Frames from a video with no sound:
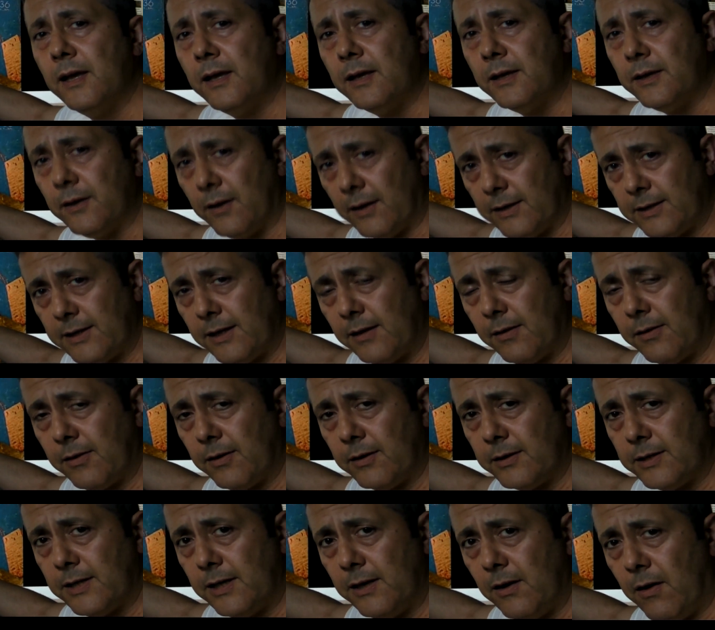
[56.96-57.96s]

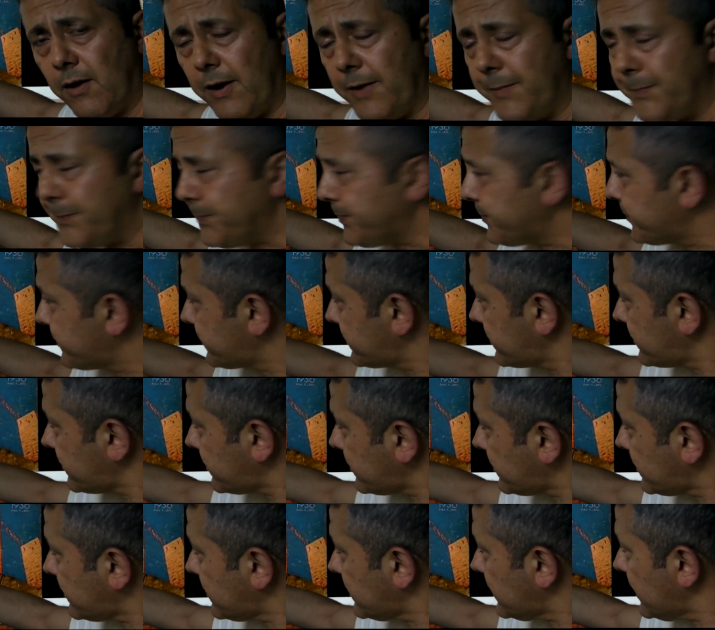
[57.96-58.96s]
1939.
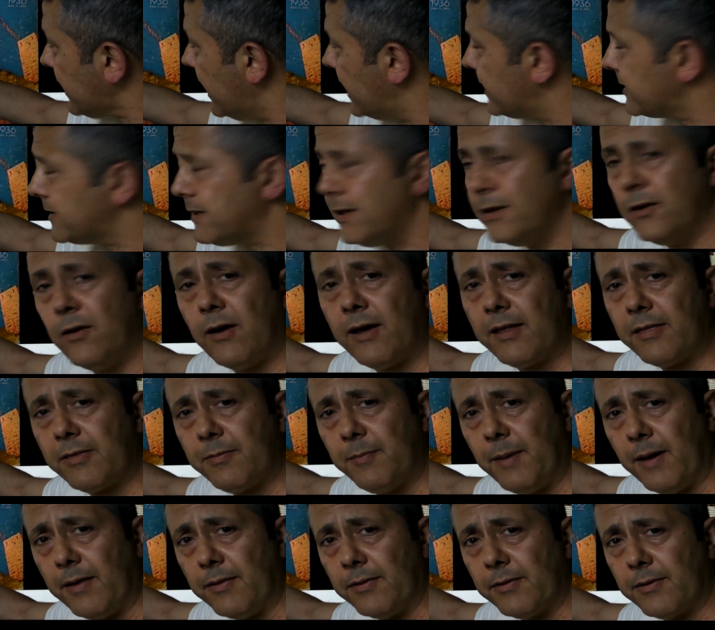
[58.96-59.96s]
That's the 9th
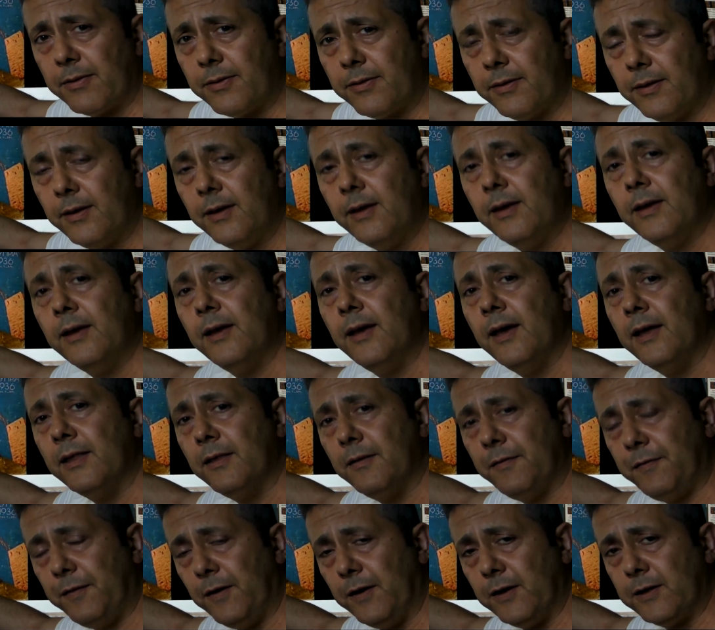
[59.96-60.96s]
month.
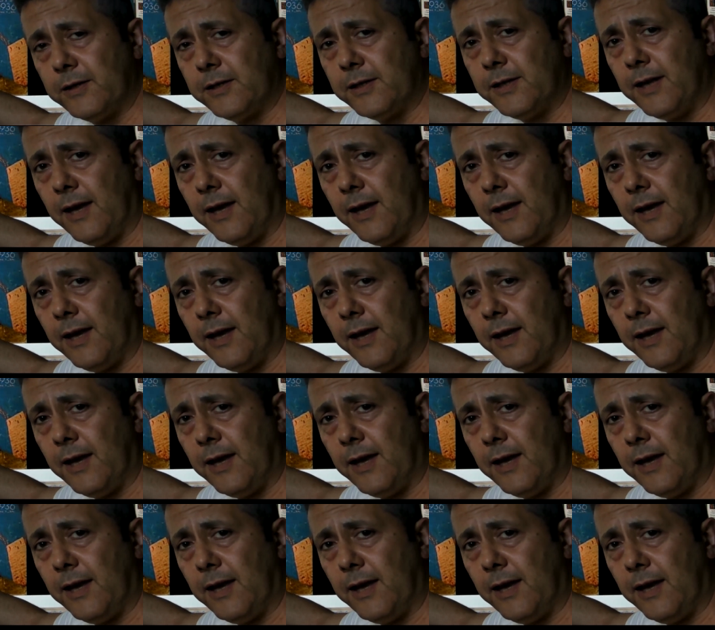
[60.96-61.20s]
The first